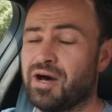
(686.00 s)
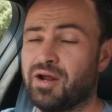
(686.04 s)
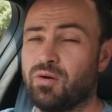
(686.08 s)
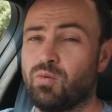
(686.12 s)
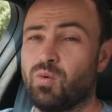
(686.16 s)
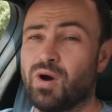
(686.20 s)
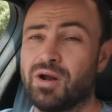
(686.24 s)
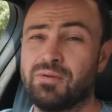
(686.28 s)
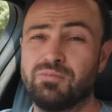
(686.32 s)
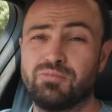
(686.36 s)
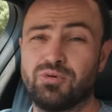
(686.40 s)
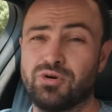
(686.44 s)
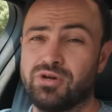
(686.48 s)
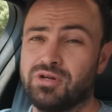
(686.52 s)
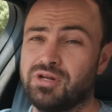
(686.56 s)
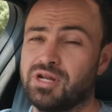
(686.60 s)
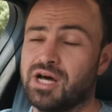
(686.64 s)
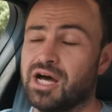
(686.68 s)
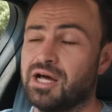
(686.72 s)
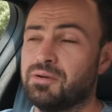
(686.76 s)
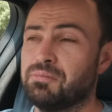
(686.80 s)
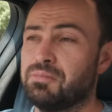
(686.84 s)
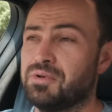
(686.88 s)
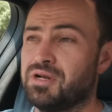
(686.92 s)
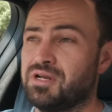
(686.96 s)
about
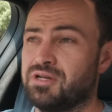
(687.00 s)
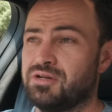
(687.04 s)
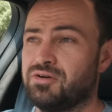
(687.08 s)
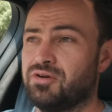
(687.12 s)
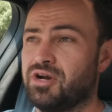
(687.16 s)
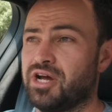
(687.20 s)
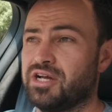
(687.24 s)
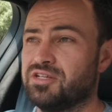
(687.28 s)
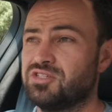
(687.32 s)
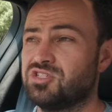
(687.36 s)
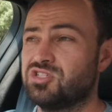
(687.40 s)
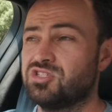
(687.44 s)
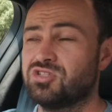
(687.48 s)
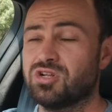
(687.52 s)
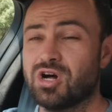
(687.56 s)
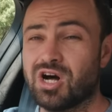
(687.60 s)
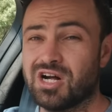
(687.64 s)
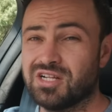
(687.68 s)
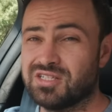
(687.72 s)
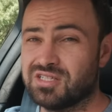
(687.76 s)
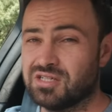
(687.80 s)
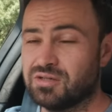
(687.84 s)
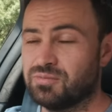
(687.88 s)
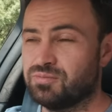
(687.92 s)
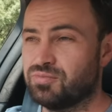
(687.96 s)
1.9 million rand
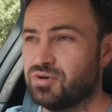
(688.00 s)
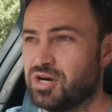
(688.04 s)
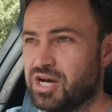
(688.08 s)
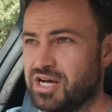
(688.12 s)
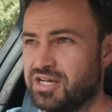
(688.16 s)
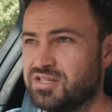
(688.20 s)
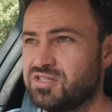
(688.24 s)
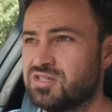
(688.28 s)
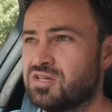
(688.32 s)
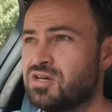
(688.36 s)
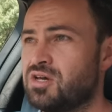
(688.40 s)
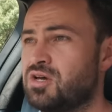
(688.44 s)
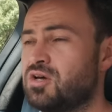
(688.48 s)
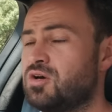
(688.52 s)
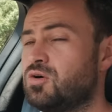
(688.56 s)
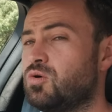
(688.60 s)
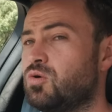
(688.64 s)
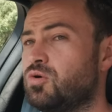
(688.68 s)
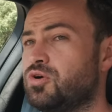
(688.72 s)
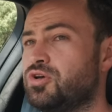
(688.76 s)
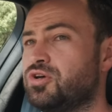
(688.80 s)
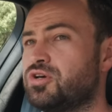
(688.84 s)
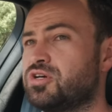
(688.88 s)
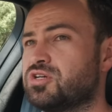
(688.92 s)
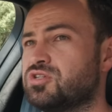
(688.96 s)
starting price,
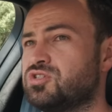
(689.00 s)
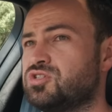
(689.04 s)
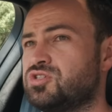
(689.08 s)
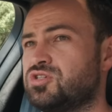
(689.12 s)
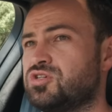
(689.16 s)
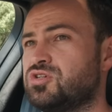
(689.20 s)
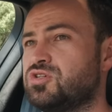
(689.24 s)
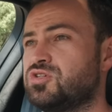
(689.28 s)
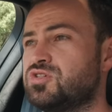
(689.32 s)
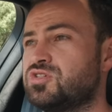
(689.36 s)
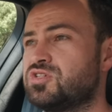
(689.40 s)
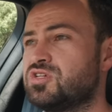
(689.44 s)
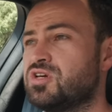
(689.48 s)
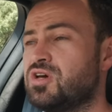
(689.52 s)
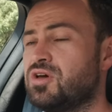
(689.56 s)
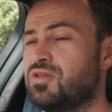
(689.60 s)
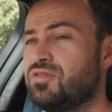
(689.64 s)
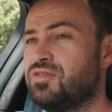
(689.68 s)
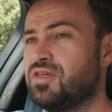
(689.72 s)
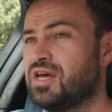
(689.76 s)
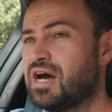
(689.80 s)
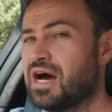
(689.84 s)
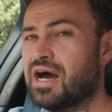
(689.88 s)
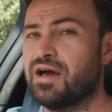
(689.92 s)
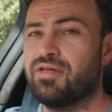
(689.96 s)
or you can choose
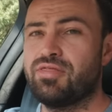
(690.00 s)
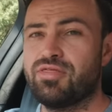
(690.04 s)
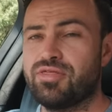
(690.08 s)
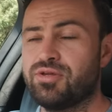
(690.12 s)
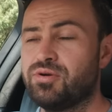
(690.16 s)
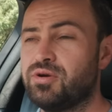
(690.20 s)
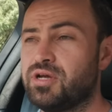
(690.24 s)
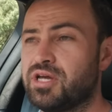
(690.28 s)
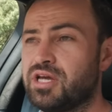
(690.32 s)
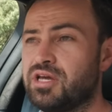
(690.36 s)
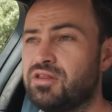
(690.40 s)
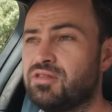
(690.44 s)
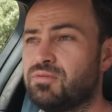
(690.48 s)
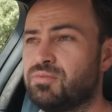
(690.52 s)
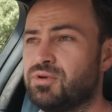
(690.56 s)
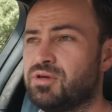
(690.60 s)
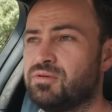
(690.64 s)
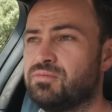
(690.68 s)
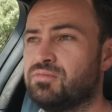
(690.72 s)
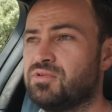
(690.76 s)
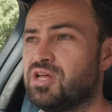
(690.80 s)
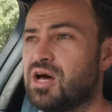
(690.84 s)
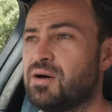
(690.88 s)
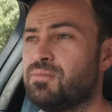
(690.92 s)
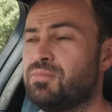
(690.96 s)
the i3, the
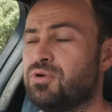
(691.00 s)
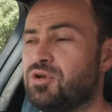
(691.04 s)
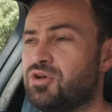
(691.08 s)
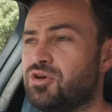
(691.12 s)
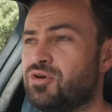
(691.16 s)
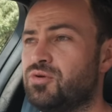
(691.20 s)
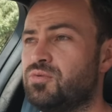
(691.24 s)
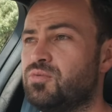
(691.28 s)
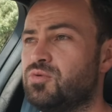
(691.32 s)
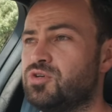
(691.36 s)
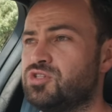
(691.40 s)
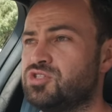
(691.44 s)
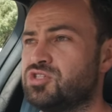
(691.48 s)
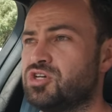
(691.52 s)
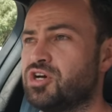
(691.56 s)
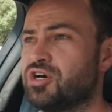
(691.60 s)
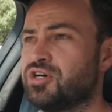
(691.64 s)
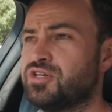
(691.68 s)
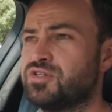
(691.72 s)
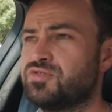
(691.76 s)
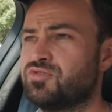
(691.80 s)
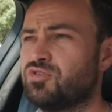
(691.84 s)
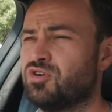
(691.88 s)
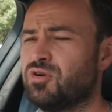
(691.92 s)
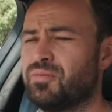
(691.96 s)
BMW, which
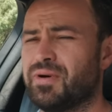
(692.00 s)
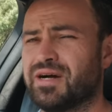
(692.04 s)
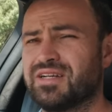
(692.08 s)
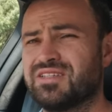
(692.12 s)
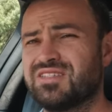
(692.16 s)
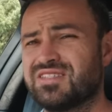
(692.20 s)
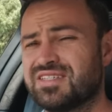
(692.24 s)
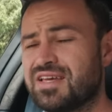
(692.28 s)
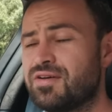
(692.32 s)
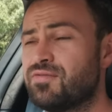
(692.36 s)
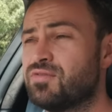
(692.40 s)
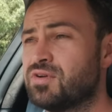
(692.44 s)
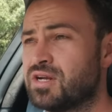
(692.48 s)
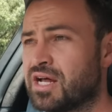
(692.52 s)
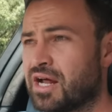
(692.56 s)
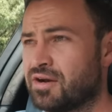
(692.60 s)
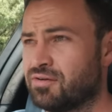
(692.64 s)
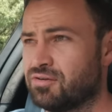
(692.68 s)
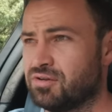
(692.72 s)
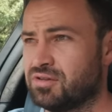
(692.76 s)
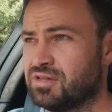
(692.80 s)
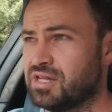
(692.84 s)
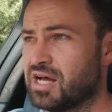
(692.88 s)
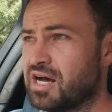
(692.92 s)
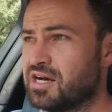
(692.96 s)
goes for about
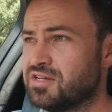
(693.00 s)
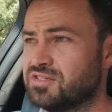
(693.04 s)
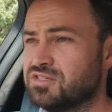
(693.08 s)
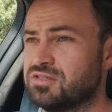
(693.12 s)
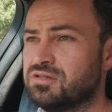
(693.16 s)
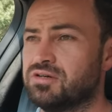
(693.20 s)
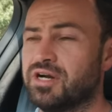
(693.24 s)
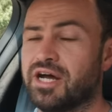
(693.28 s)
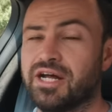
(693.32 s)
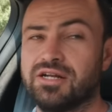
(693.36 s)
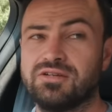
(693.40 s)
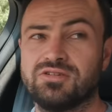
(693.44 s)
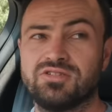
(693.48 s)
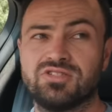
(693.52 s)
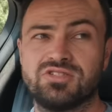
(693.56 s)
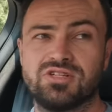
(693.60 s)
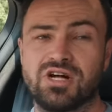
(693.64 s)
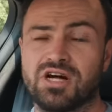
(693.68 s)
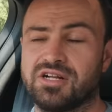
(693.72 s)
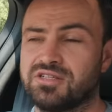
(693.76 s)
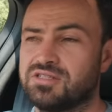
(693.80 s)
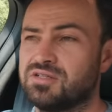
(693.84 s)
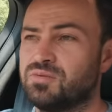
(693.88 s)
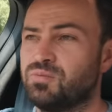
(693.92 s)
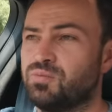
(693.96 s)
700,000 rand
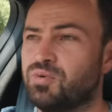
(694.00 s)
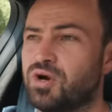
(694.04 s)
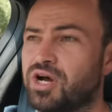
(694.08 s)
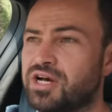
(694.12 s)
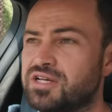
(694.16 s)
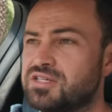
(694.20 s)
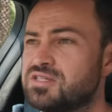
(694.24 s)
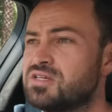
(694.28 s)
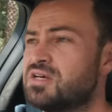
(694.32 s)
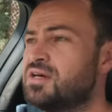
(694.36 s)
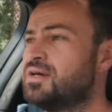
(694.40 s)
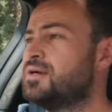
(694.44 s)
starting price.